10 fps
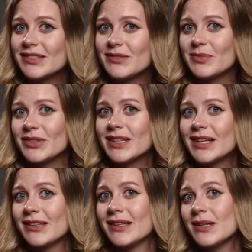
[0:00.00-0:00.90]
is
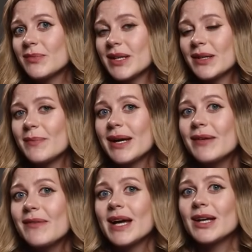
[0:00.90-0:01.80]
precisely where the
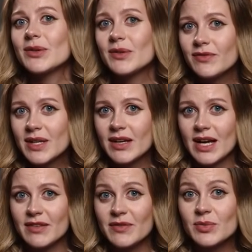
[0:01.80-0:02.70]
main value of archival